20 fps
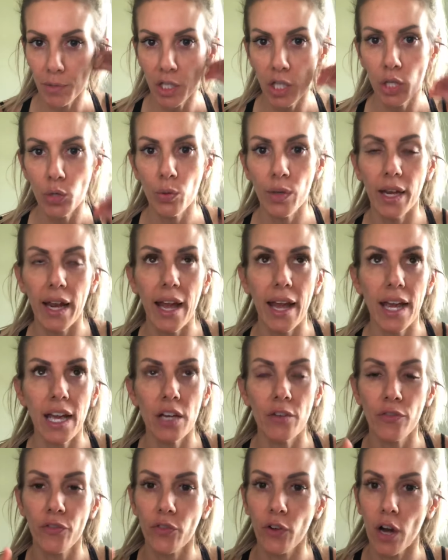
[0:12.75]
Q&A
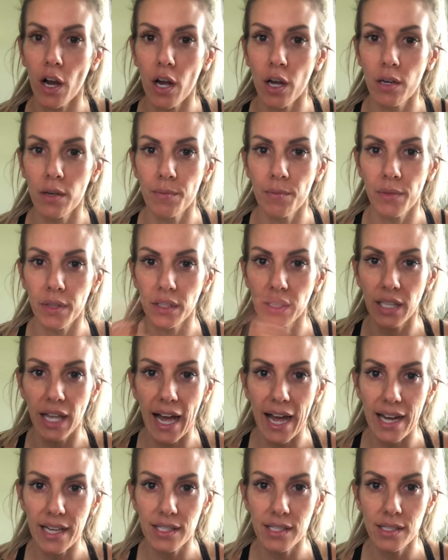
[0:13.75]
from the
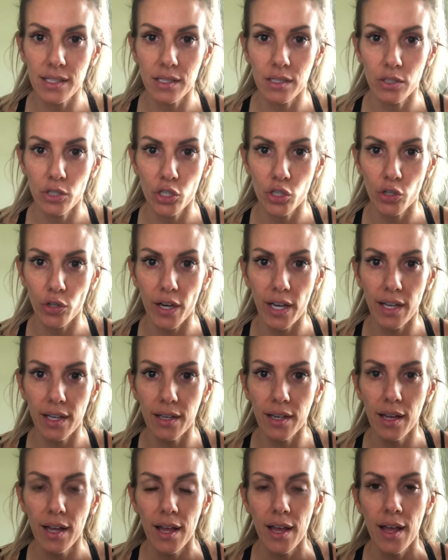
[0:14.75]
last shred
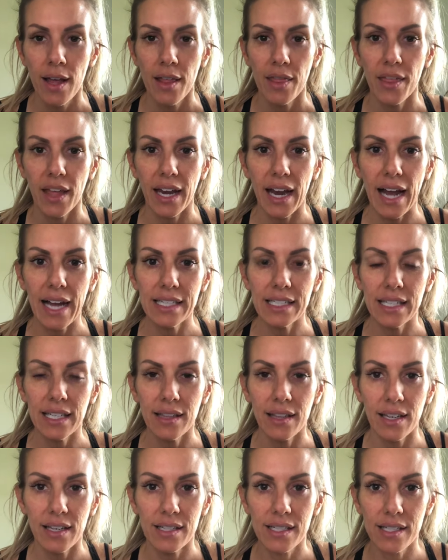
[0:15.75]
that I did
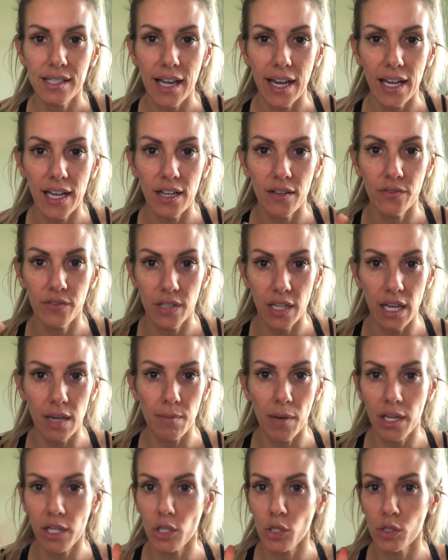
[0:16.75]
that is saved in
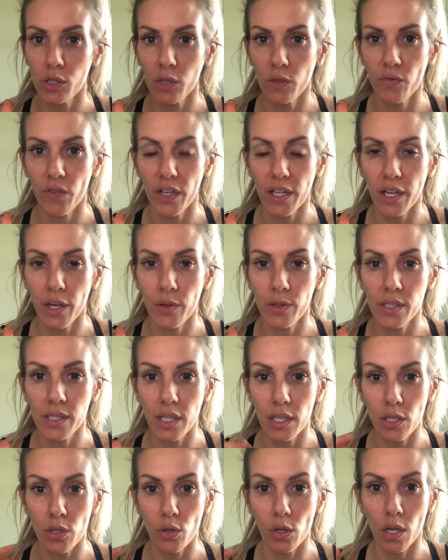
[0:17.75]
my YouTube videos
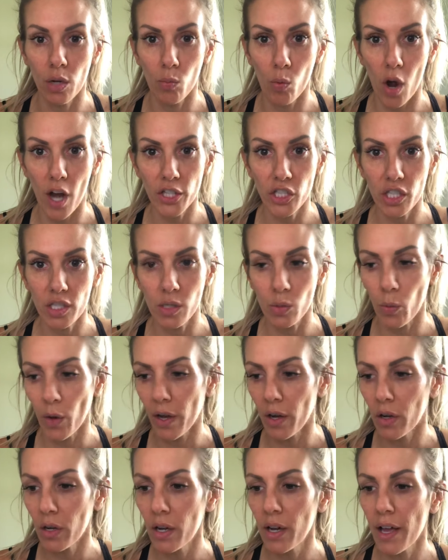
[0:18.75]
that you can watch as
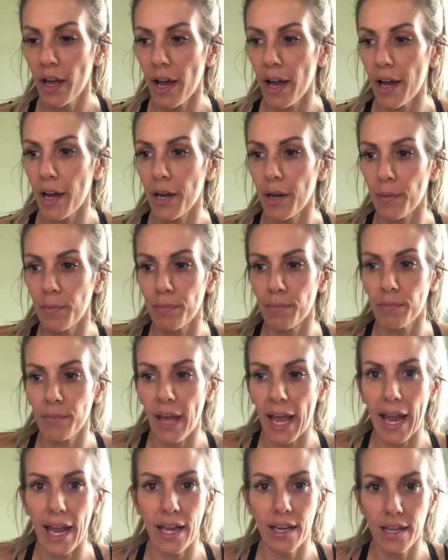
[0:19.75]
well,
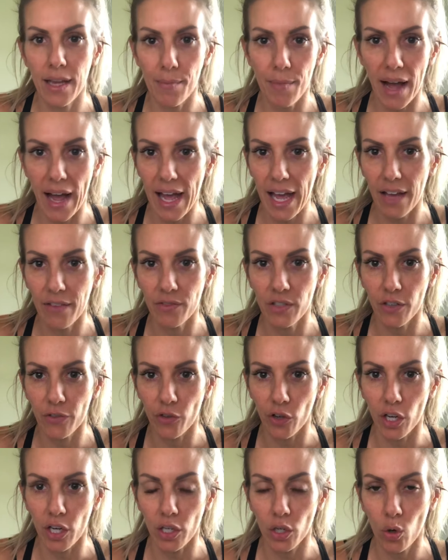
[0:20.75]
and it might have
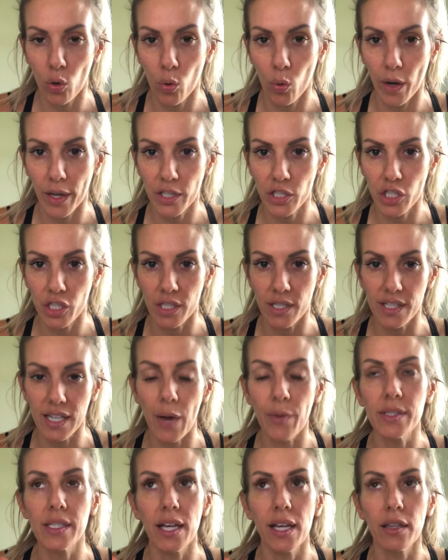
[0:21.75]
different questions.
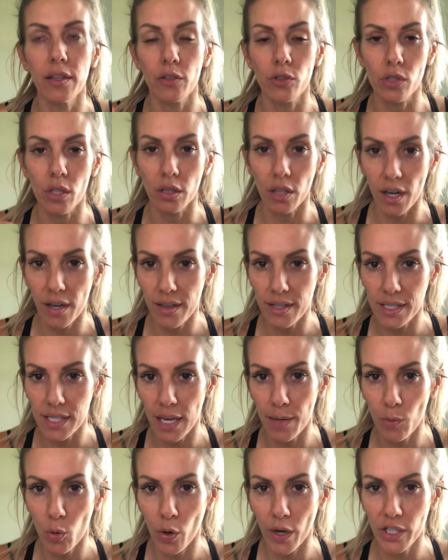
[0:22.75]
I would say there's a lot of the
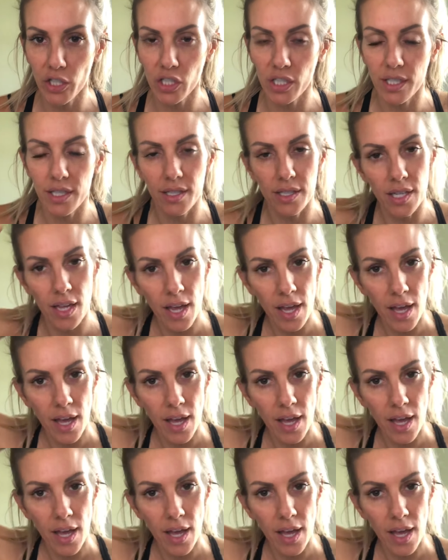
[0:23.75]
same questions